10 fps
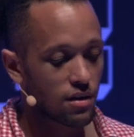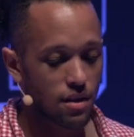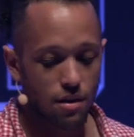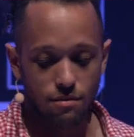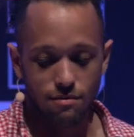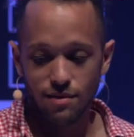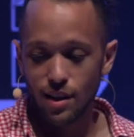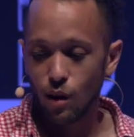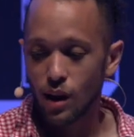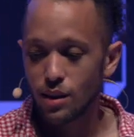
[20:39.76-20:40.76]
So we
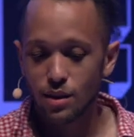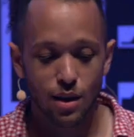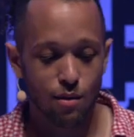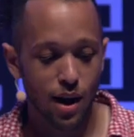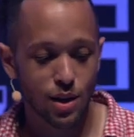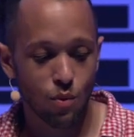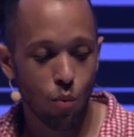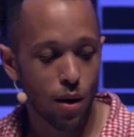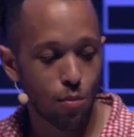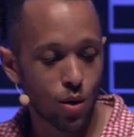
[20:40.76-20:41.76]
can look at this interaction
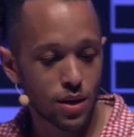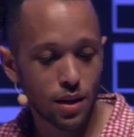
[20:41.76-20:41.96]
one more